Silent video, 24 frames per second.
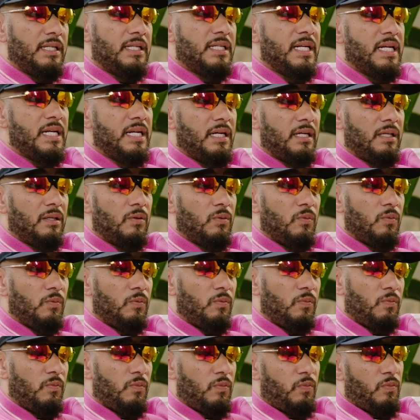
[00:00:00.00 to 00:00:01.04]
did it
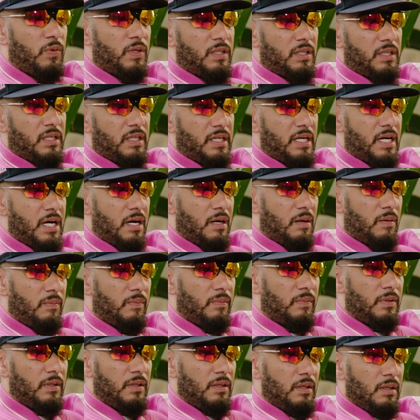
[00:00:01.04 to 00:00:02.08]
with the
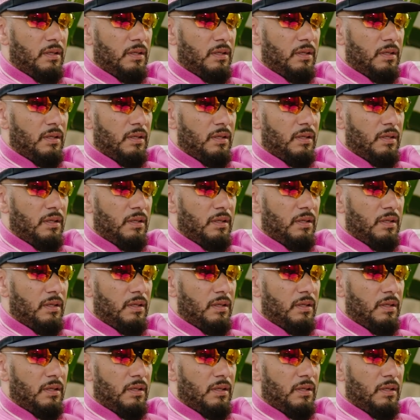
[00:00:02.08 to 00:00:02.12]
um,